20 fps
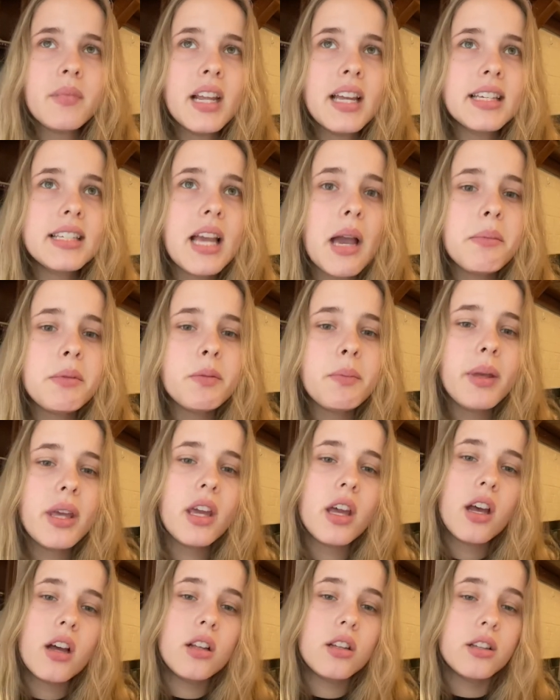kept
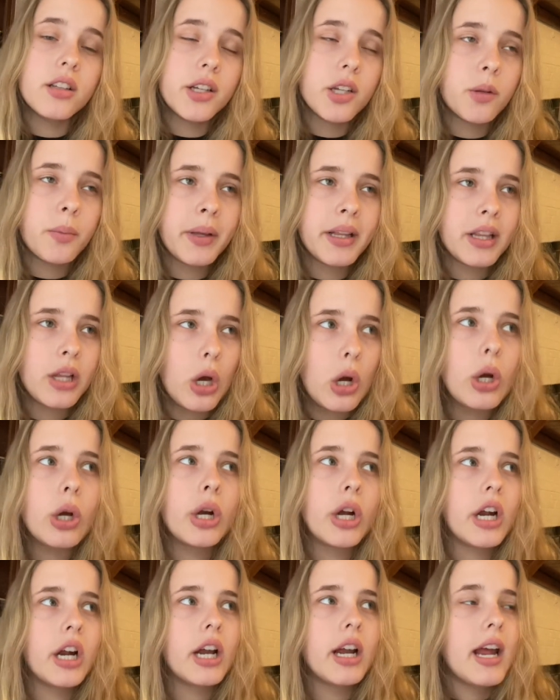me a little bit
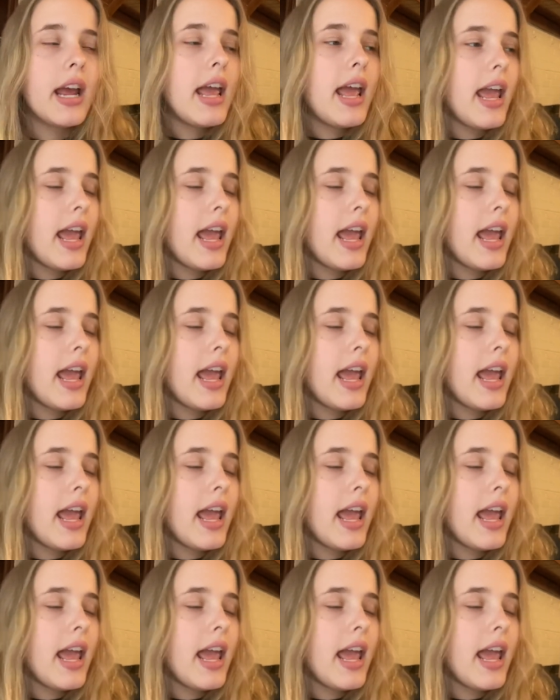longer,